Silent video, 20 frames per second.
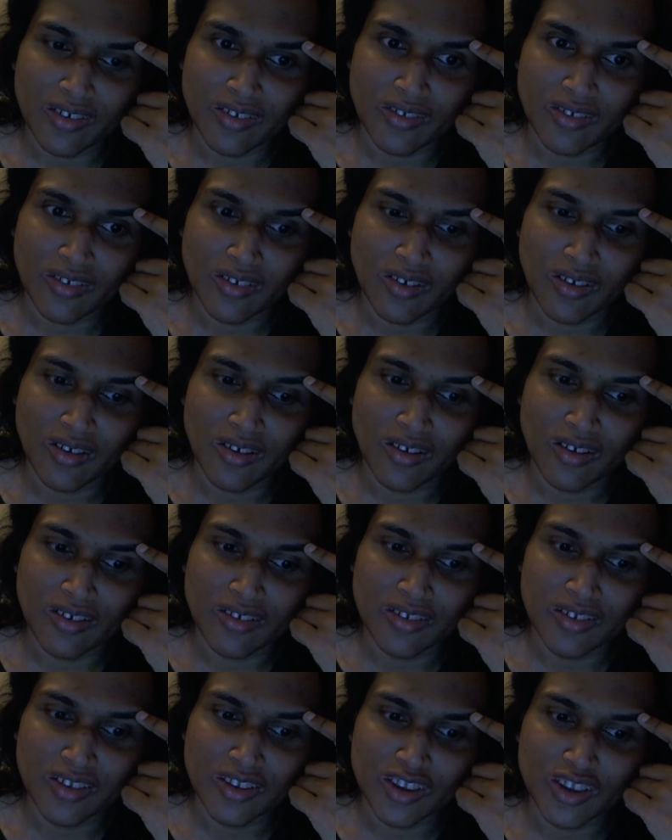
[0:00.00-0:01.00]
It's
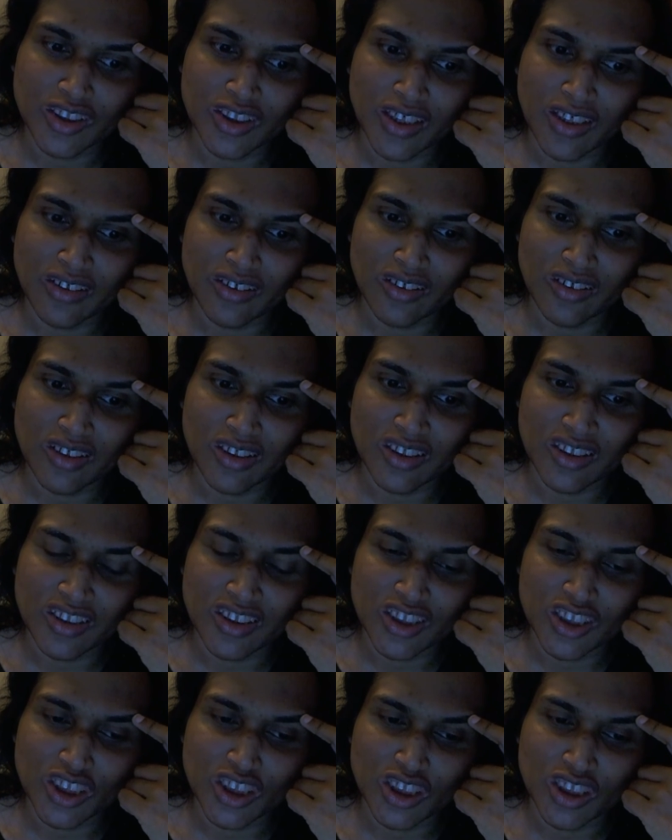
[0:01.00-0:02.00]
called general
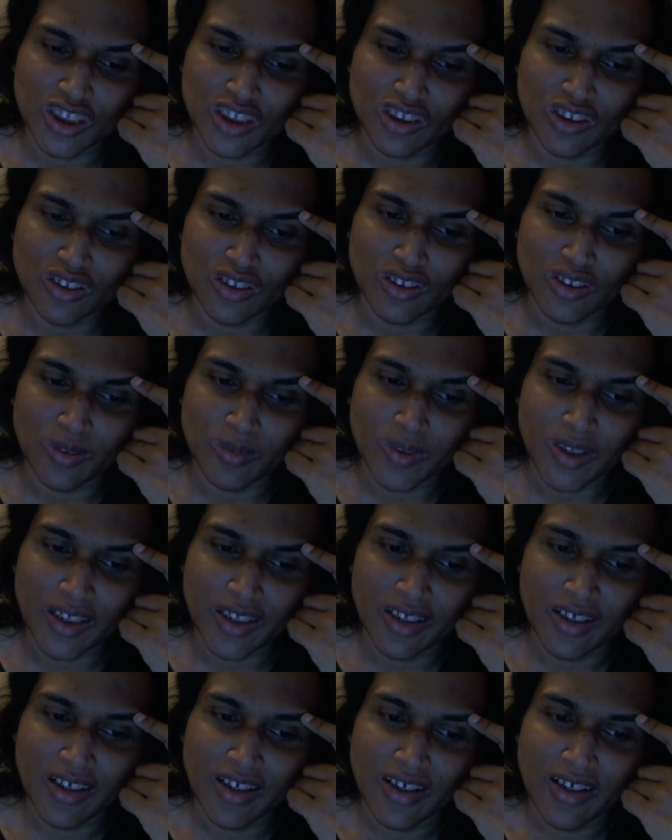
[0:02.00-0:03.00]
conditions or
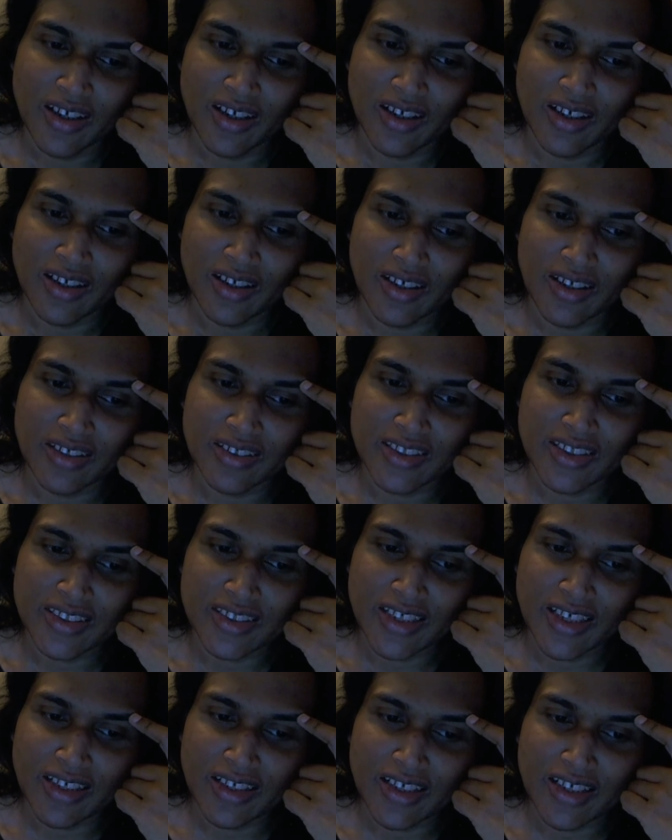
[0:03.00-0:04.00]
something. It
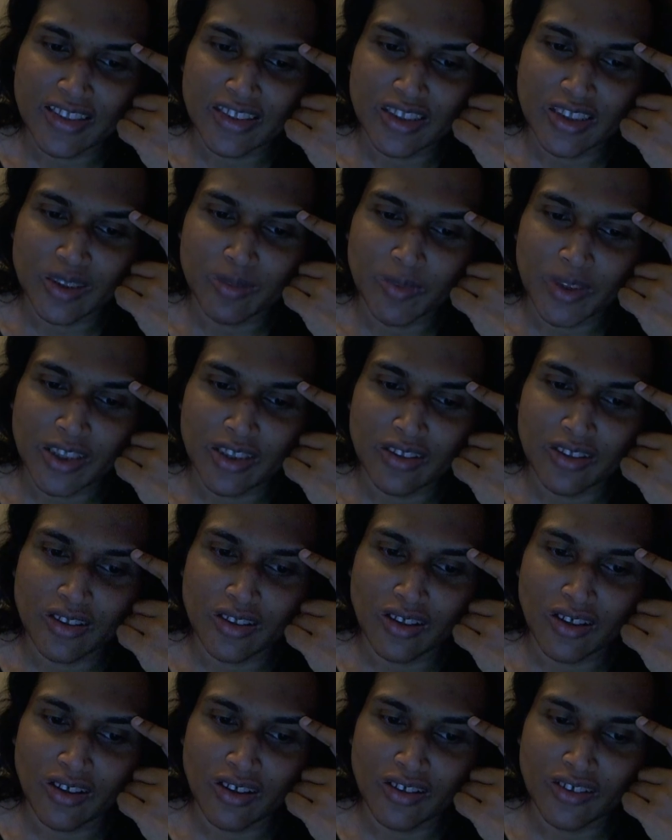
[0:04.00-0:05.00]
says, can I terminate the
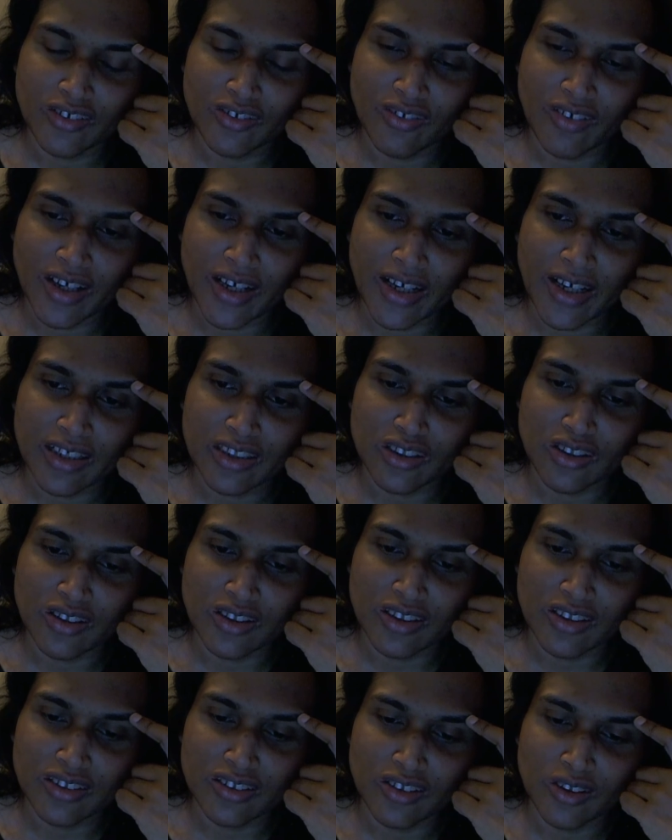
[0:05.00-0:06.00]
contract
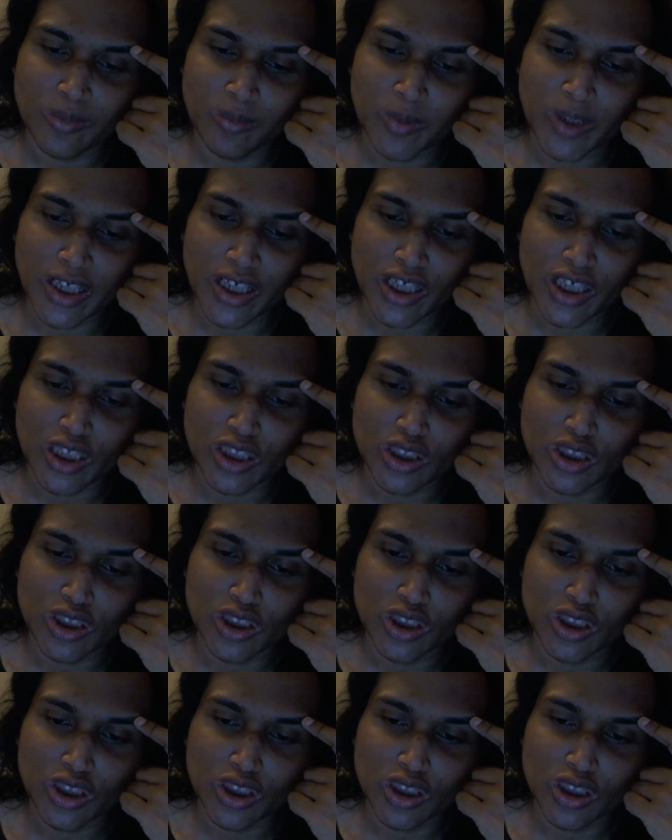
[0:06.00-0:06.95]
on this on page?